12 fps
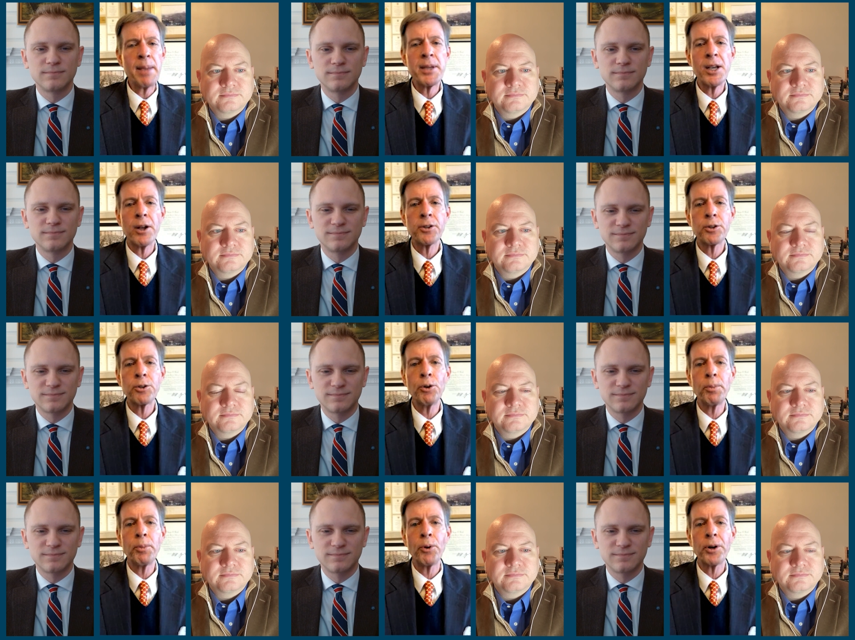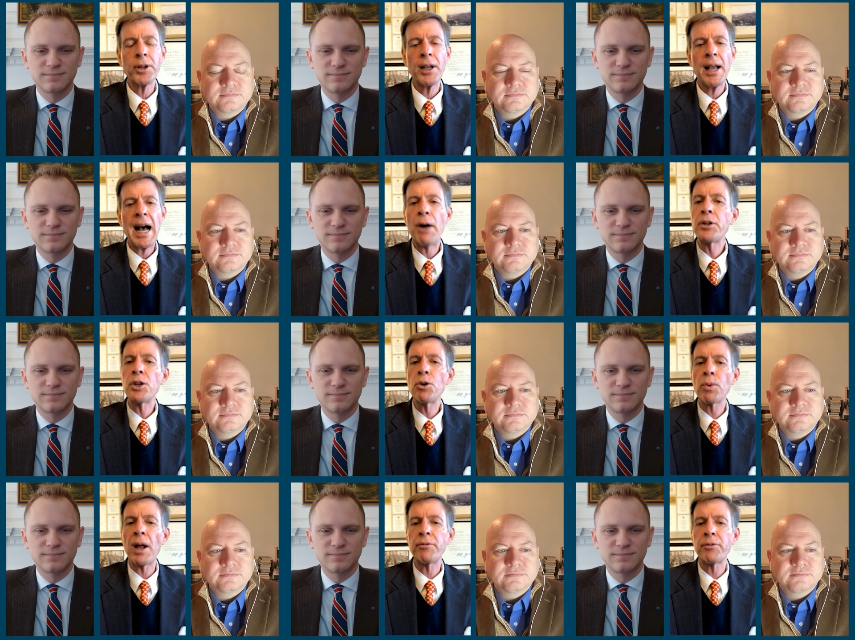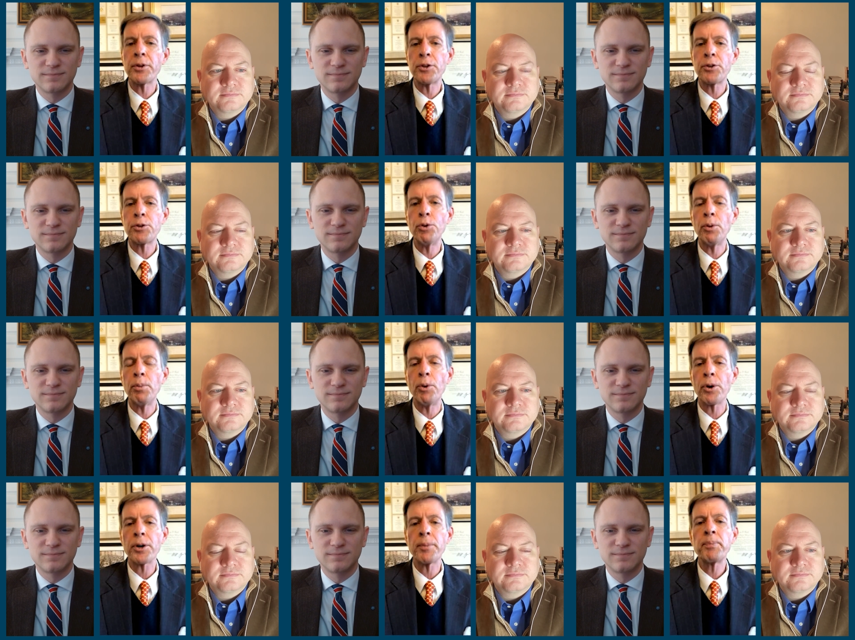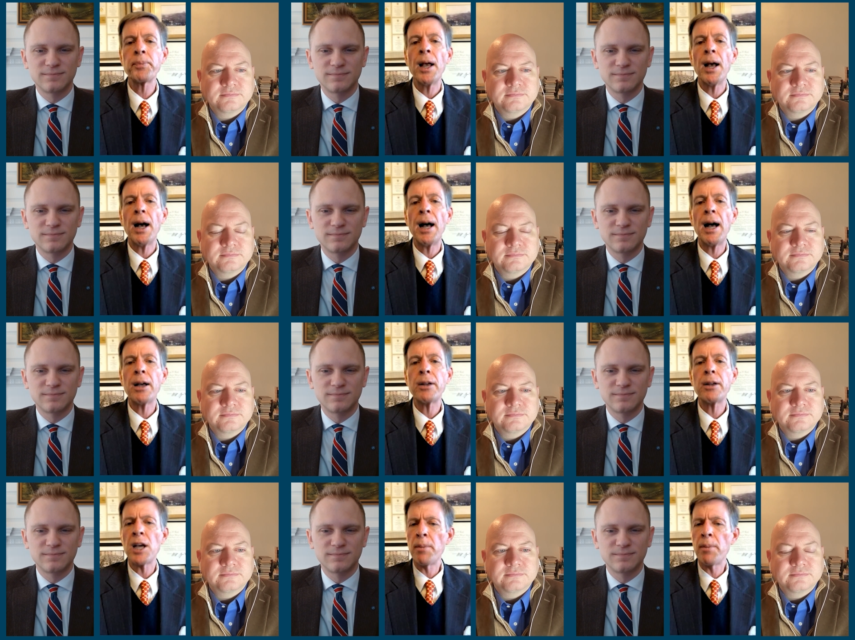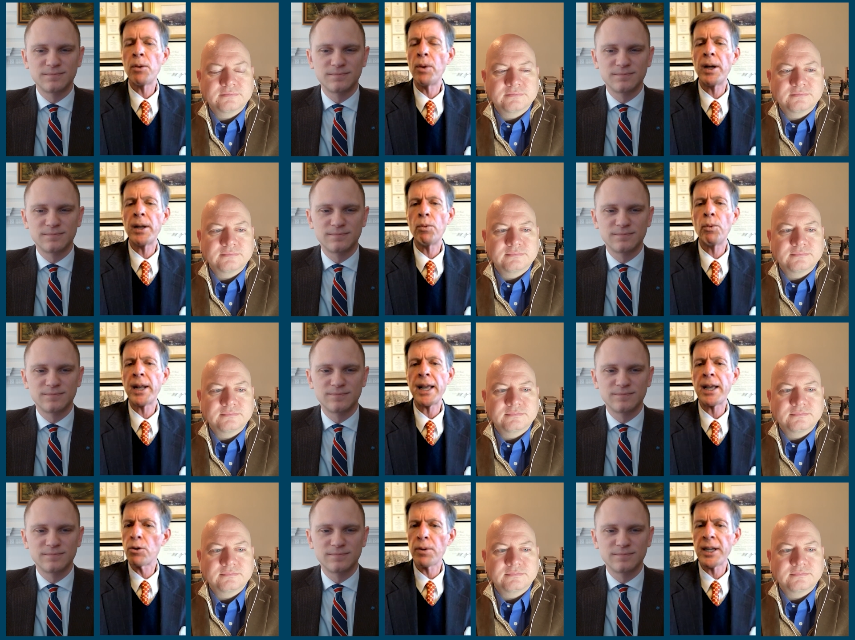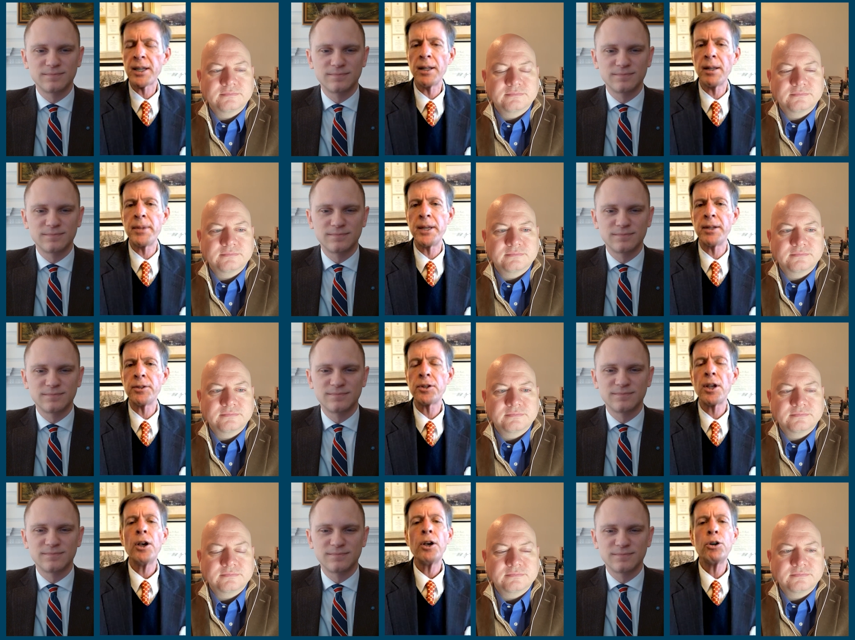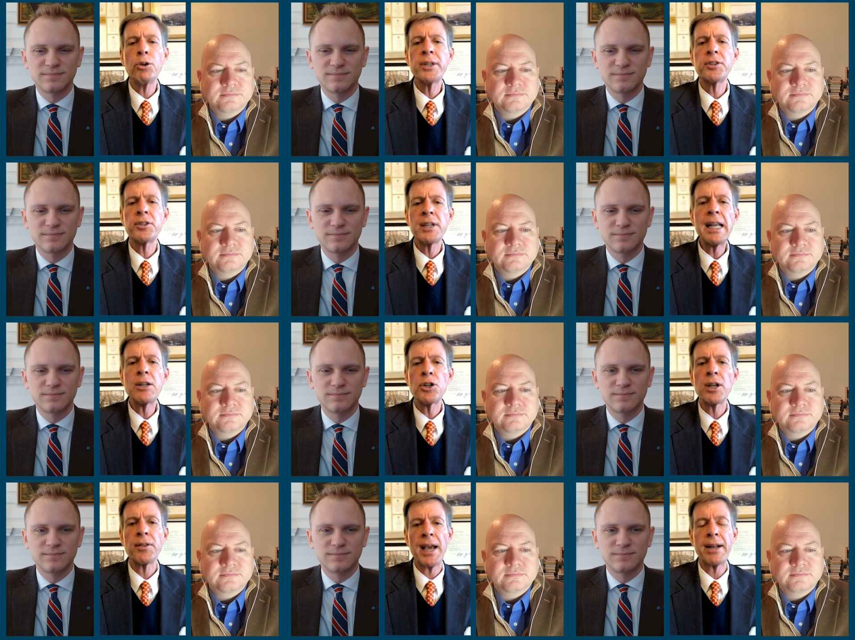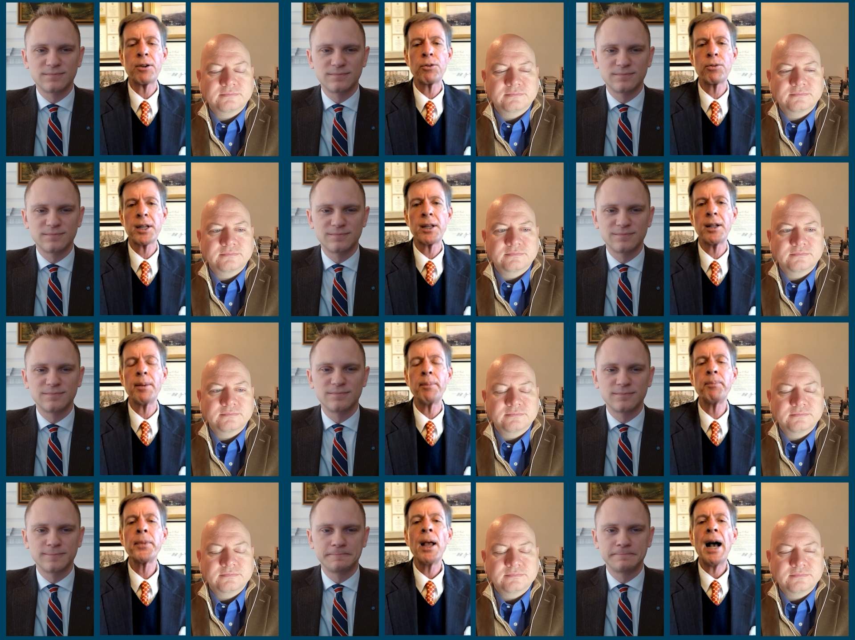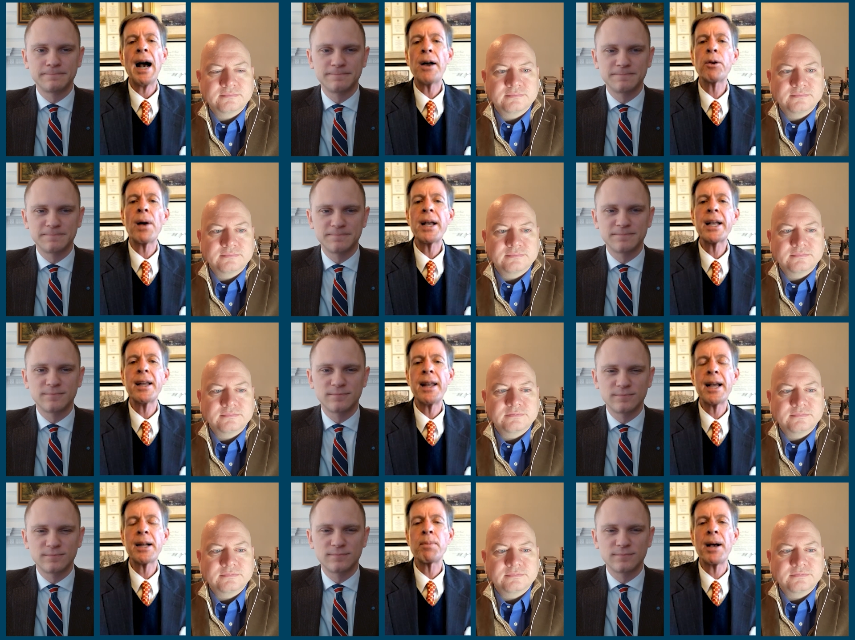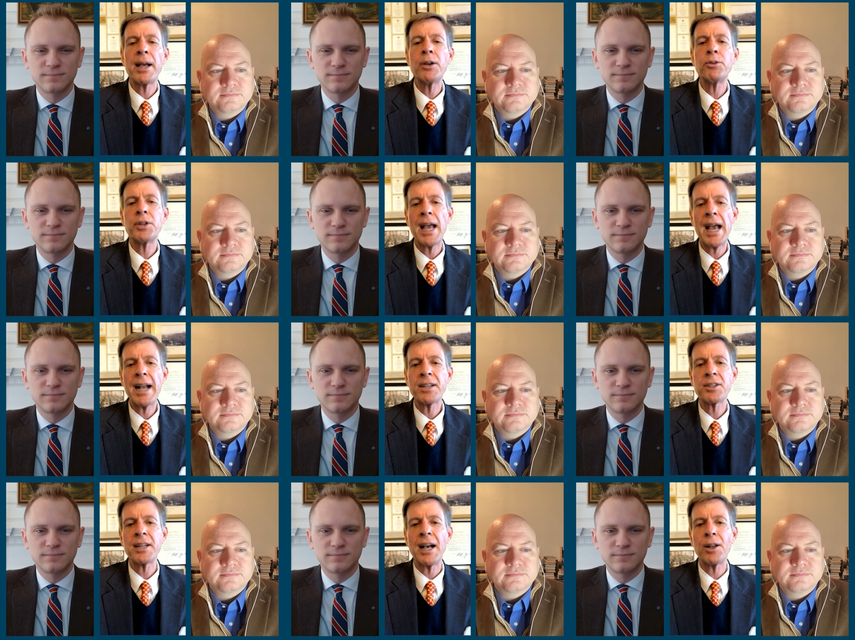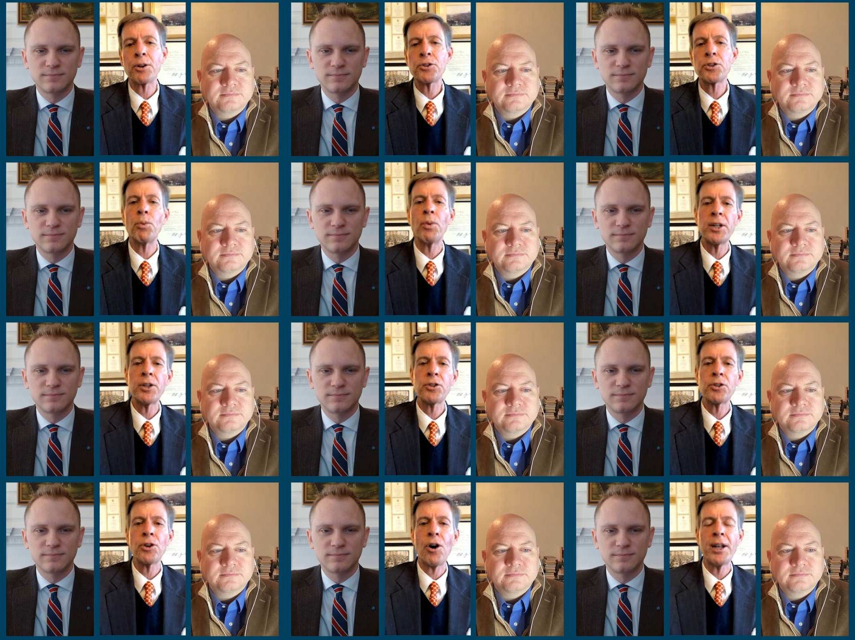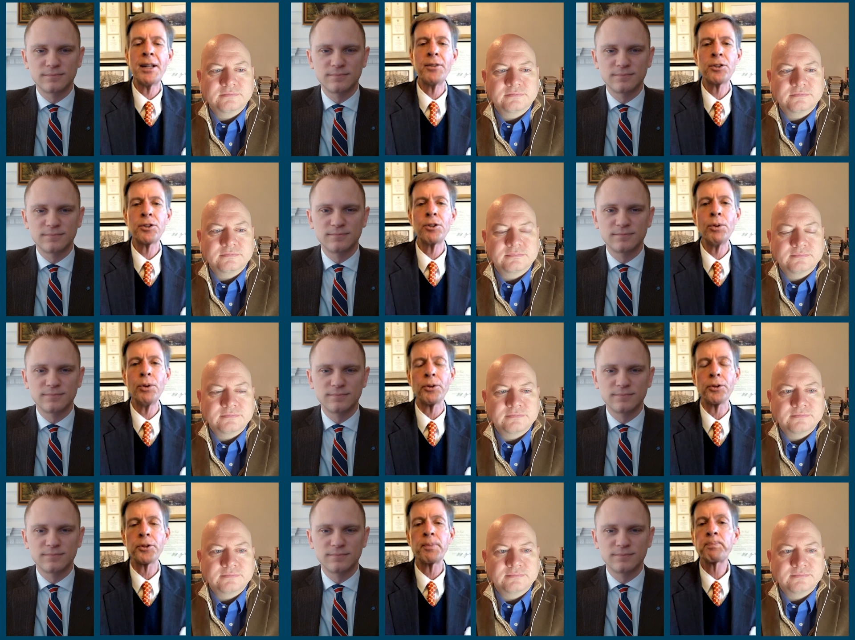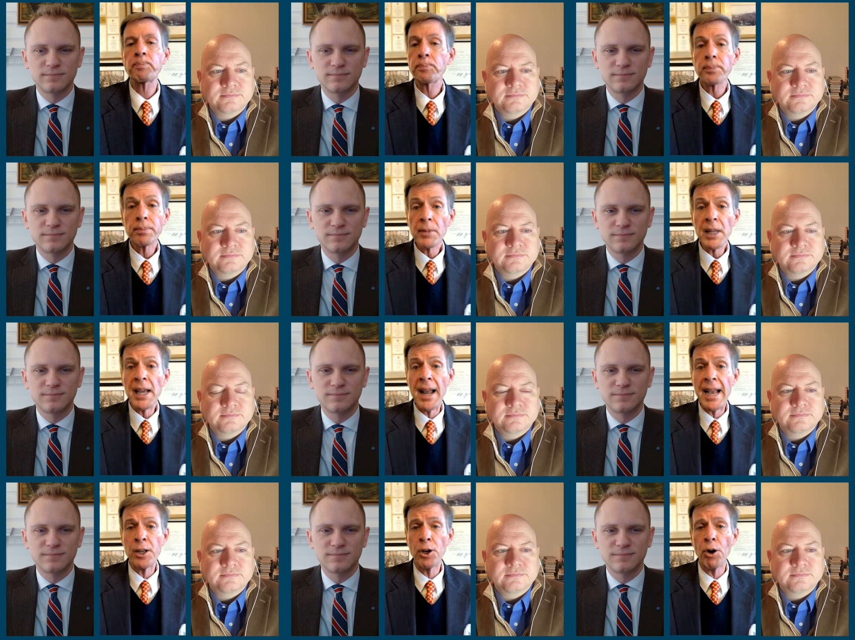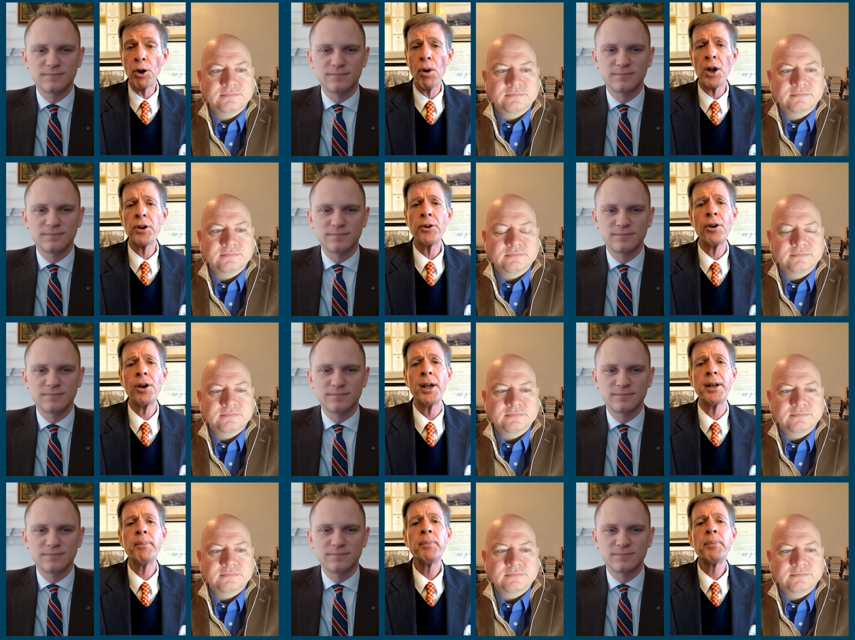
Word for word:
Speaker 1: I be on a school board? How do you run for the school board? Uh, tell me what, what a curriculum is. Who is teaching that curriculum? How do I connect my own tax dollars to what is taught in the schools? And I could go on and on.